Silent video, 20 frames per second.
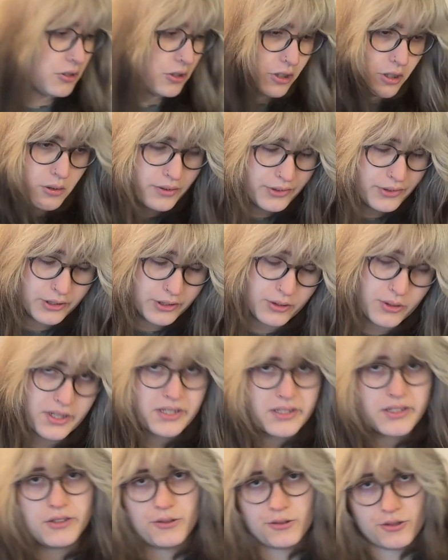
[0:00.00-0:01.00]
You know, if you're
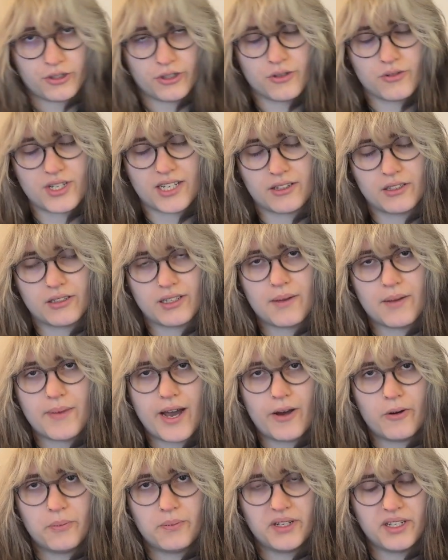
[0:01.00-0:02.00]
interested, you should go check the game out,